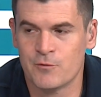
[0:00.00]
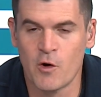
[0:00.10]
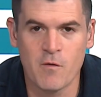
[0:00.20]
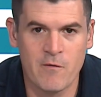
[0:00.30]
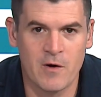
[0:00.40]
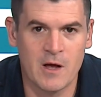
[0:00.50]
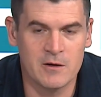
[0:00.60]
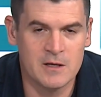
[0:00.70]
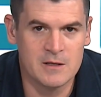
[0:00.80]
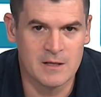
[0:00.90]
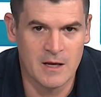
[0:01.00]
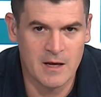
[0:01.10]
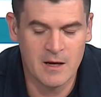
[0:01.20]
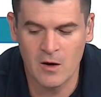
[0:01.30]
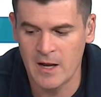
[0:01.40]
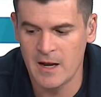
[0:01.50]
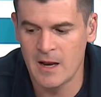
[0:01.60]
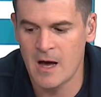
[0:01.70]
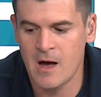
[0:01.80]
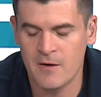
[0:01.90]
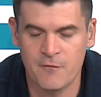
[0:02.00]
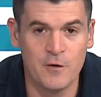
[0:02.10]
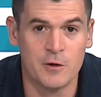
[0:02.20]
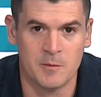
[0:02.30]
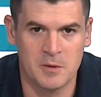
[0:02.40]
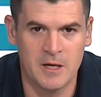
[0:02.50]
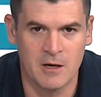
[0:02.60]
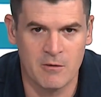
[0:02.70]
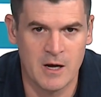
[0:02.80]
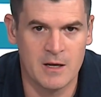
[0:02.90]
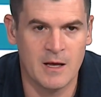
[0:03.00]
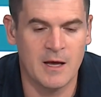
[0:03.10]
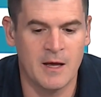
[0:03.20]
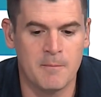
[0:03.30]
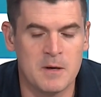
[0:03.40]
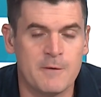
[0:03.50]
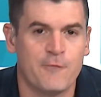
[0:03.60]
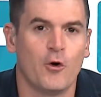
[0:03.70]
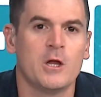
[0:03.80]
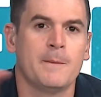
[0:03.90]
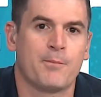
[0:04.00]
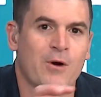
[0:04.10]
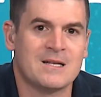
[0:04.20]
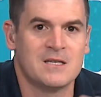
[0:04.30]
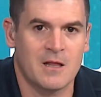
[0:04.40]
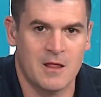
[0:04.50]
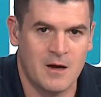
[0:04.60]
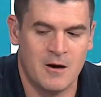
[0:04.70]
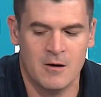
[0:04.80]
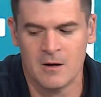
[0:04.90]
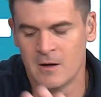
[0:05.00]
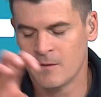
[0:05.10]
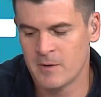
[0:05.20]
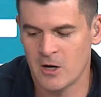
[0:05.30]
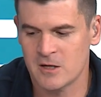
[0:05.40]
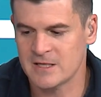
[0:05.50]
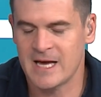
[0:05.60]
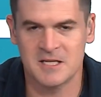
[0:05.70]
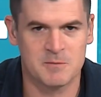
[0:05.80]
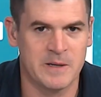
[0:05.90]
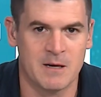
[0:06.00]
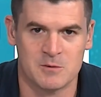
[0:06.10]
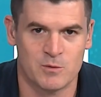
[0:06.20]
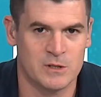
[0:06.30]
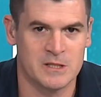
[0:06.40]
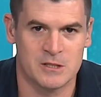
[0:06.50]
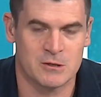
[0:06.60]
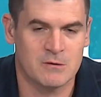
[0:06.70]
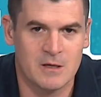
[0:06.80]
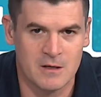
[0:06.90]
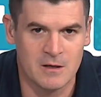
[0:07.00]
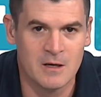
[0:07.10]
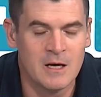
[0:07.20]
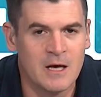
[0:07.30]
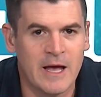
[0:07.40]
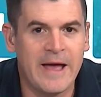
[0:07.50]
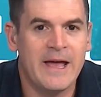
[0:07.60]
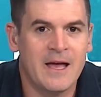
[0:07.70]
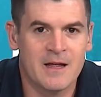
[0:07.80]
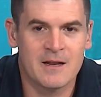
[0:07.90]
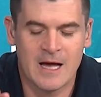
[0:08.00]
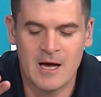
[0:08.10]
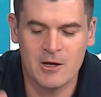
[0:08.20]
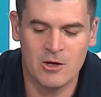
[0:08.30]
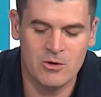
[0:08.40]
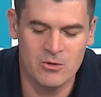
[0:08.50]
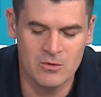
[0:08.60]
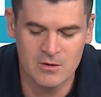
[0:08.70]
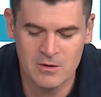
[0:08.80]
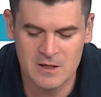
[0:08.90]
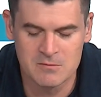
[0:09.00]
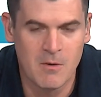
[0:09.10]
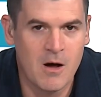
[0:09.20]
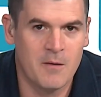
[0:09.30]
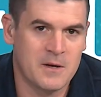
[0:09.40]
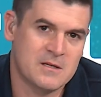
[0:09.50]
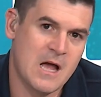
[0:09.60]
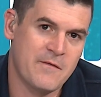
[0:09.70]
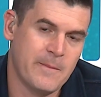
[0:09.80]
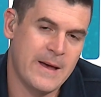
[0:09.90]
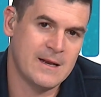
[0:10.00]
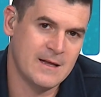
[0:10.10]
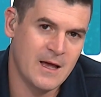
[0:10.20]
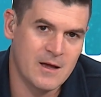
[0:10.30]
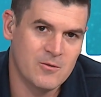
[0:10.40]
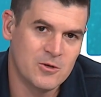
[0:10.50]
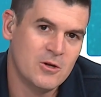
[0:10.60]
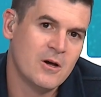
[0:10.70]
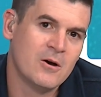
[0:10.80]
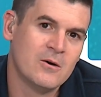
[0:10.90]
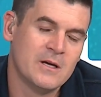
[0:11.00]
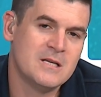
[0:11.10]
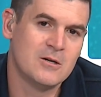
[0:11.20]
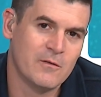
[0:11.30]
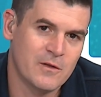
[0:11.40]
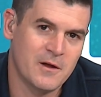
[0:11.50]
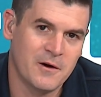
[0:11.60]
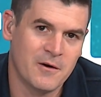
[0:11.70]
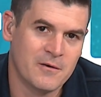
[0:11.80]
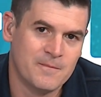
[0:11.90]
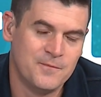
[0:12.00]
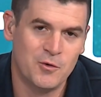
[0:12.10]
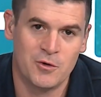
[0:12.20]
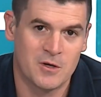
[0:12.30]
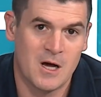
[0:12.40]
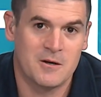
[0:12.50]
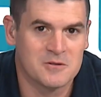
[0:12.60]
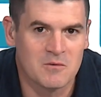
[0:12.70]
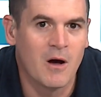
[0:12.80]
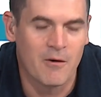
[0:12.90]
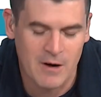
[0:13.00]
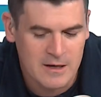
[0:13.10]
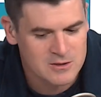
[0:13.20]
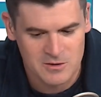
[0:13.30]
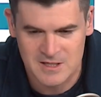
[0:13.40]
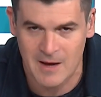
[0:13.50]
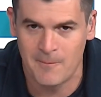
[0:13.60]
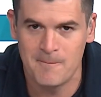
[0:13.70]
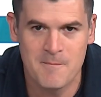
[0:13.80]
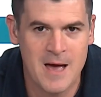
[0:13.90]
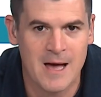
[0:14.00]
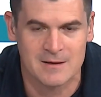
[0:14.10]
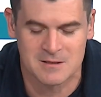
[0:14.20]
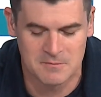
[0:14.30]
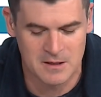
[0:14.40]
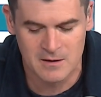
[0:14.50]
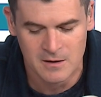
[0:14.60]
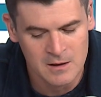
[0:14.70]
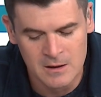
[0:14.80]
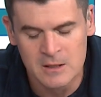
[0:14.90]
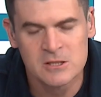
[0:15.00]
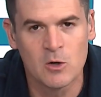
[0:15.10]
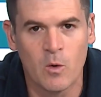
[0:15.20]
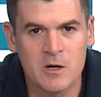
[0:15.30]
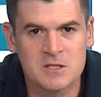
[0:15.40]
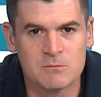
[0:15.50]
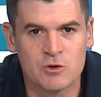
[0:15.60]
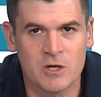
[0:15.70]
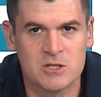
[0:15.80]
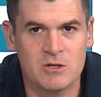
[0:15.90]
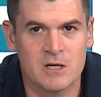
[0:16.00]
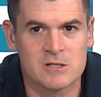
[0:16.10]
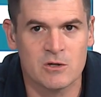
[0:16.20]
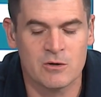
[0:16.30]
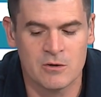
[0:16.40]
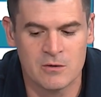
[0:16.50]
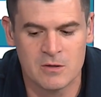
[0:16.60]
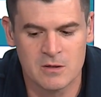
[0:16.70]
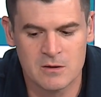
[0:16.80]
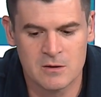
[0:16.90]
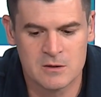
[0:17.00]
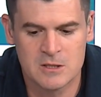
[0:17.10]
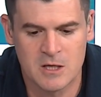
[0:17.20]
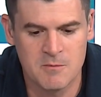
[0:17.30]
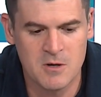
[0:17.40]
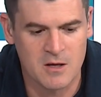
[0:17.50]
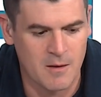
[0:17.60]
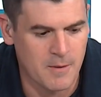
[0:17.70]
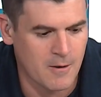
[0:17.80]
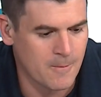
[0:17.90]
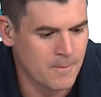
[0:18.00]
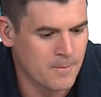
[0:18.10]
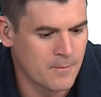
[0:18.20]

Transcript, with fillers: drove over an IED today and not fill in the blank, right? and be fully present there. But all, yeah, it just becomes really tricky. And how do you, as mom, get to have a bad day when you know he's over there doing God knows what, right? So it's that mess, man. So, what are some tricks you guys learned to communicate better?